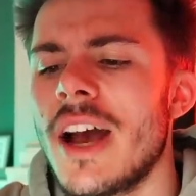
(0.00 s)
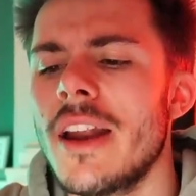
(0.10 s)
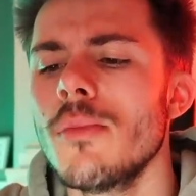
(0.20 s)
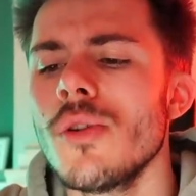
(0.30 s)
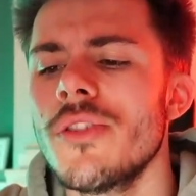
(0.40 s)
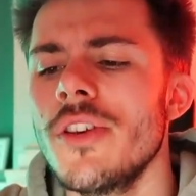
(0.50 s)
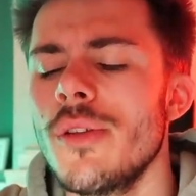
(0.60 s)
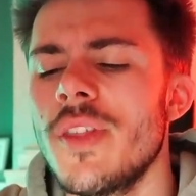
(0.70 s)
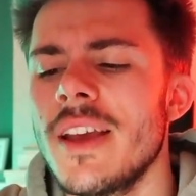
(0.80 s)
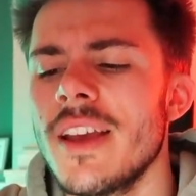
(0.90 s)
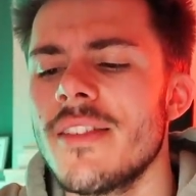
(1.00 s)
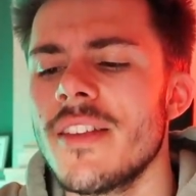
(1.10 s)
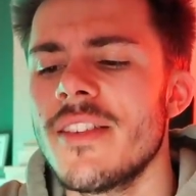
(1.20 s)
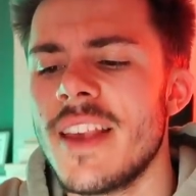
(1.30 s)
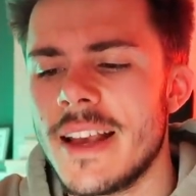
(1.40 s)
animal do you think is
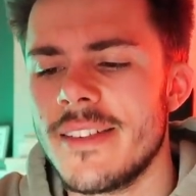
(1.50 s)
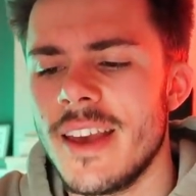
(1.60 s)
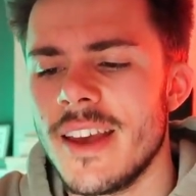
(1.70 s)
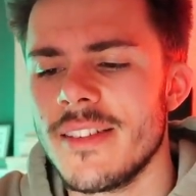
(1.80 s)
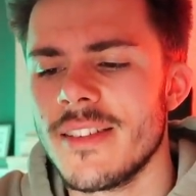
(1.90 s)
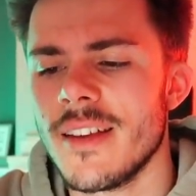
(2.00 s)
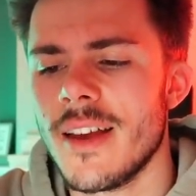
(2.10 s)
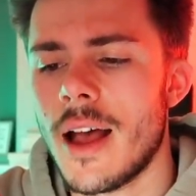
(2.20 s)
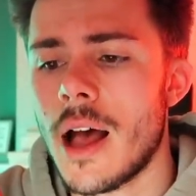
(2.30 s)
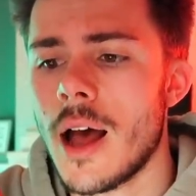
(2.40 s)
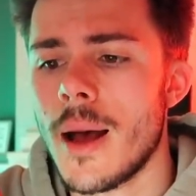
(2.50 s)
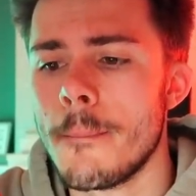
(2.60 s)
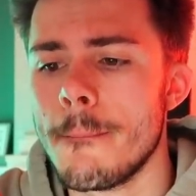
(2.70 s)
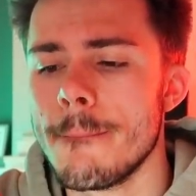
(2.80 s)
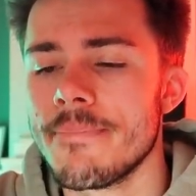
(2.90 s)
the sexiest?
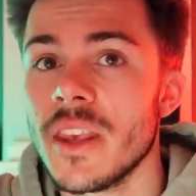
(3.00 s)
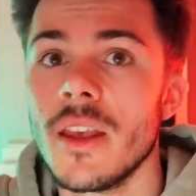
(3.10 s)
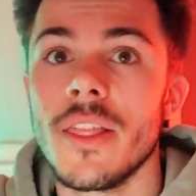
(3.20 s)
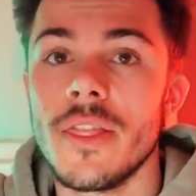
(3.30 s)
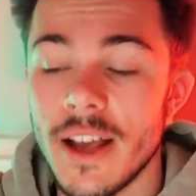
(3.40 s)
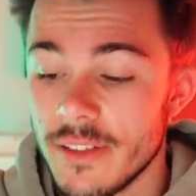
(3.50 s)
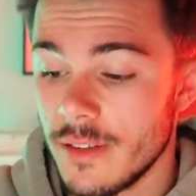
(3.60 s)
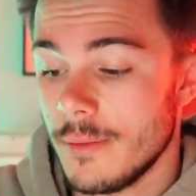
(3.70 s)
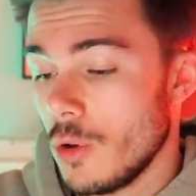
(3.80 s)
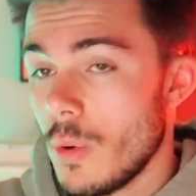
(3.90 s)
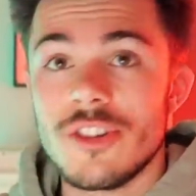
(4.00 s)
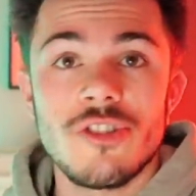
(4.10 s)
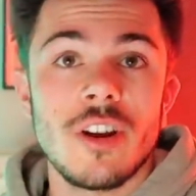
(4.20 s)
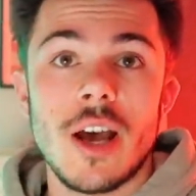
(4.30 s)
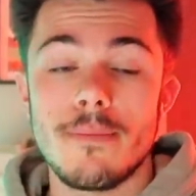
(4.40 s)
Um, that's a
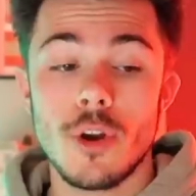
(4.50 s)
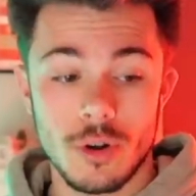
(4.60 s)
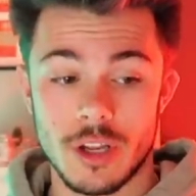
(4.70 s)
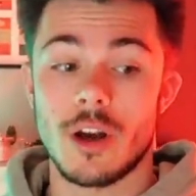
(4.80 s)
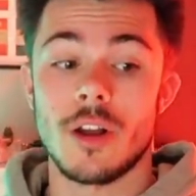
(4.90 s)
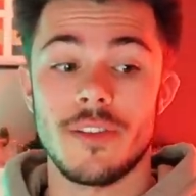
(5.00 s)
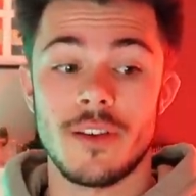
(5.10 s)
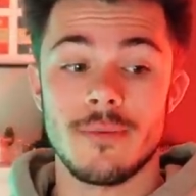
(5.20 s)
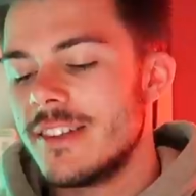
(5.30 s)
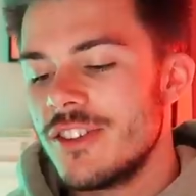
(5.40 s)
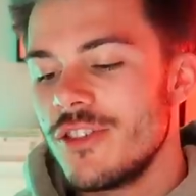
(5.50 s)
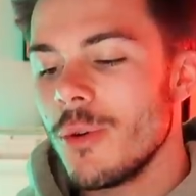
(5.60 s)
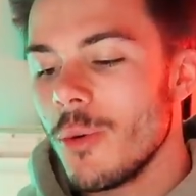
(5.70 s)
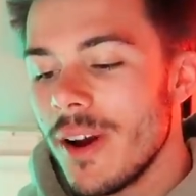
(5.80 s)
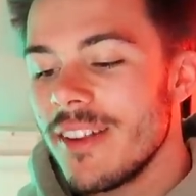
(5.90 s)
question I'm not gonna answer. Did
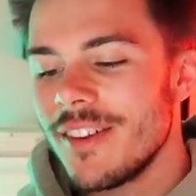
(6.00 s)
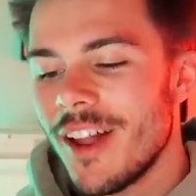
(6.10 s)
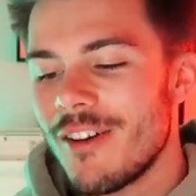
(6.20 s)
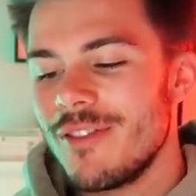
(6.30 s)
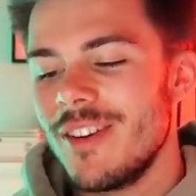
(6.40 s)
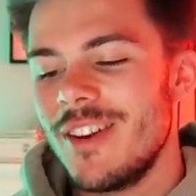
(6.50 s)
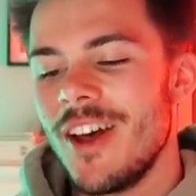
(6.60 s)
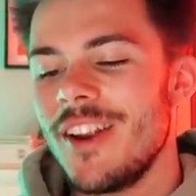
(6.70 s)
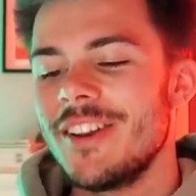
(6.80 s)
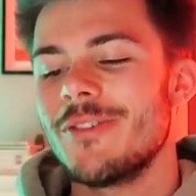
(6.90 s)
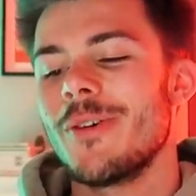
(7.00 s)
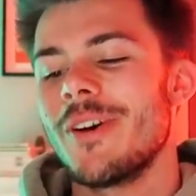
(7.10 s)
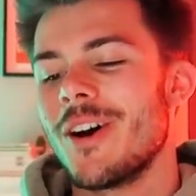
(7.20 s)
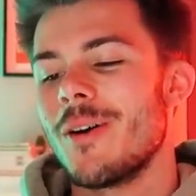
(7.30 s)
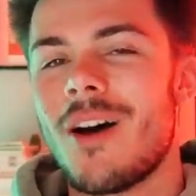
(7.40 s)
you always love learning
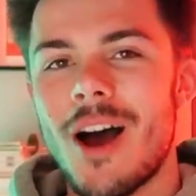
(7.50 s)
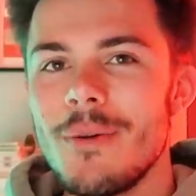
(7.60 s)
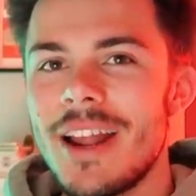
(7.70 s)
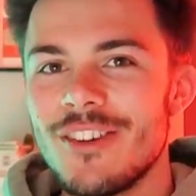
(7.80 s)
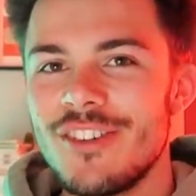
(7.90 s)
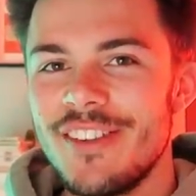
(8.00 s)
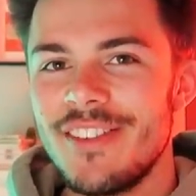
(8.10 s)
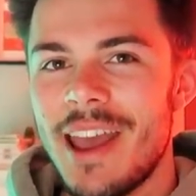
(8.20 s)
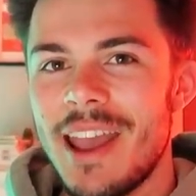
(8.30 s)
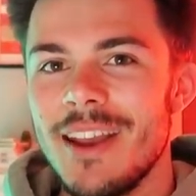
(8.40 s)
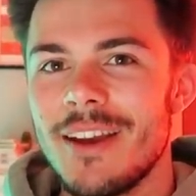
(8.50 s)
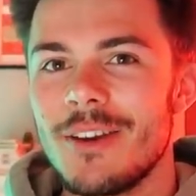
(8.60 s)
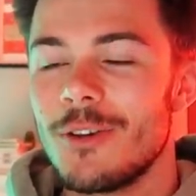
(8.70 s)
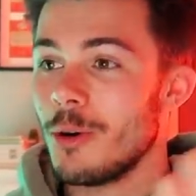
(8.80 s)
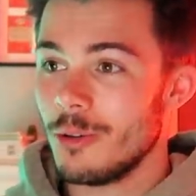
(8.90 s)
growing up? I would actually say,
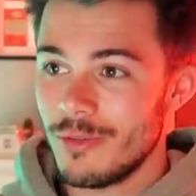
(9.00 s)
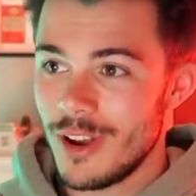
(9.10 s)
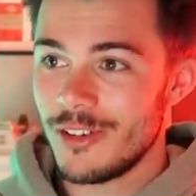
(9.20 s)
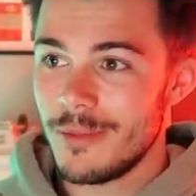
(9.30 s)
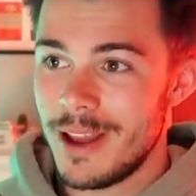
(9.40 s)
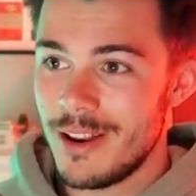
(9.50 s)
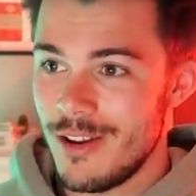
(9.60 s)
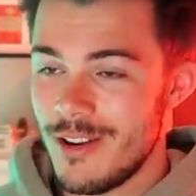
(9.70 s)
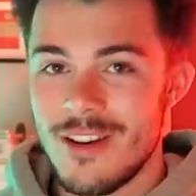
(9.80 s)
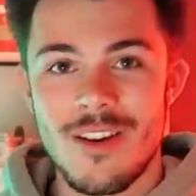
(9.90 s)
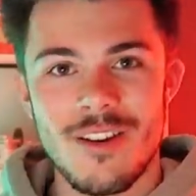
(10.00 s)
controversial opinion,